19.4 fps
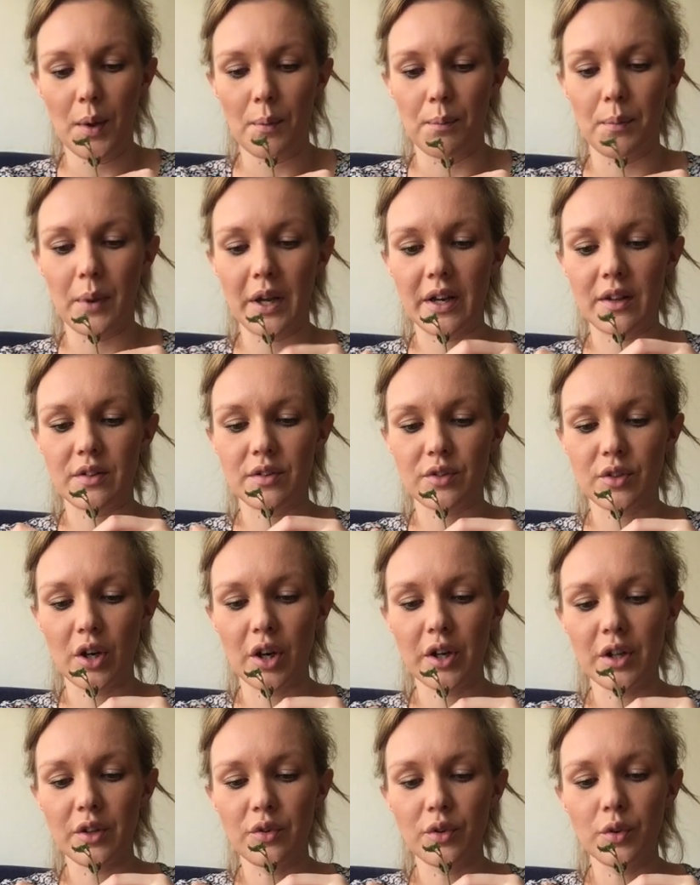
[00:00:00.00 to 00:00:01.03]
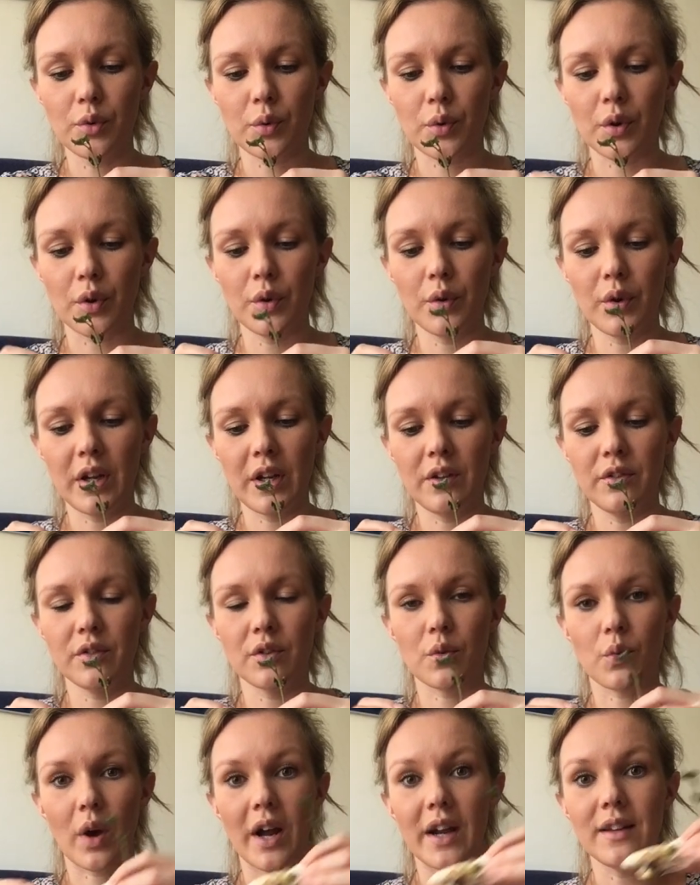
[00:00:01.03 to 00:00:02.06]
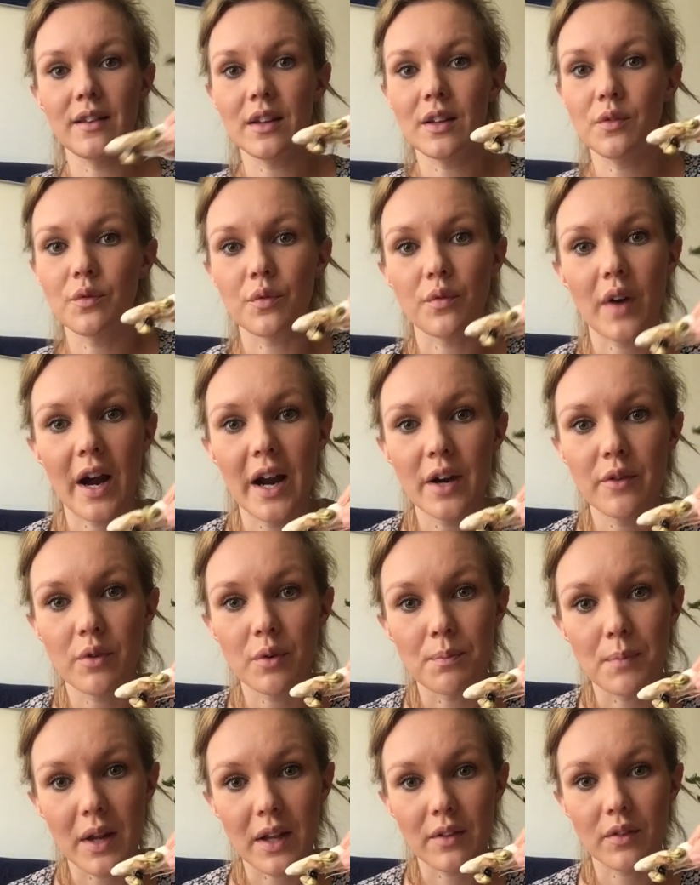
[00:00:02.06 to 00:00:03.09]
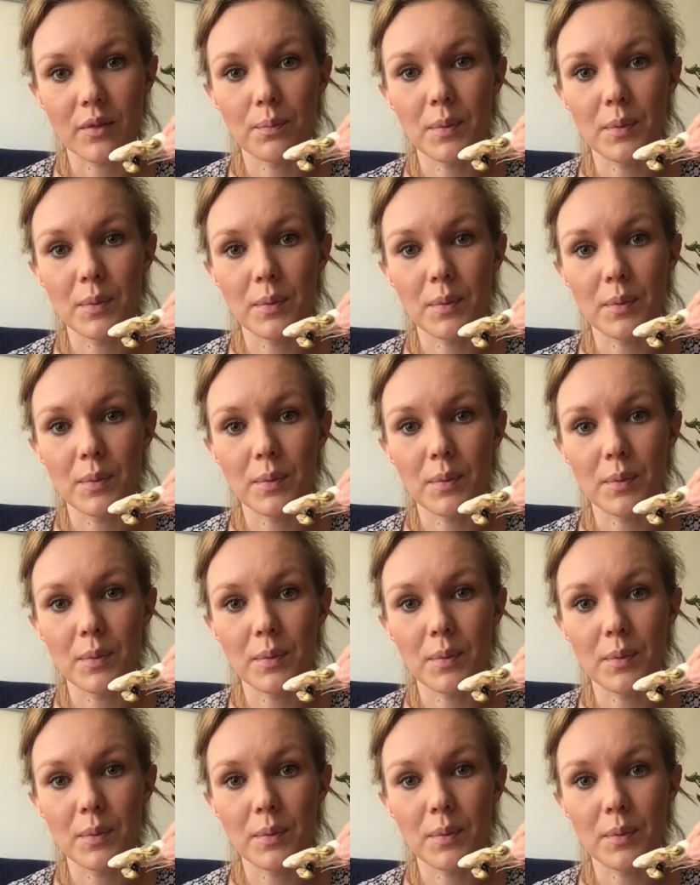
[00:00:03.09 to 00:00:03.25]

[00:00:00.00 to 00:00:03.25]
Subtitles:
But it started to grow in the right environment.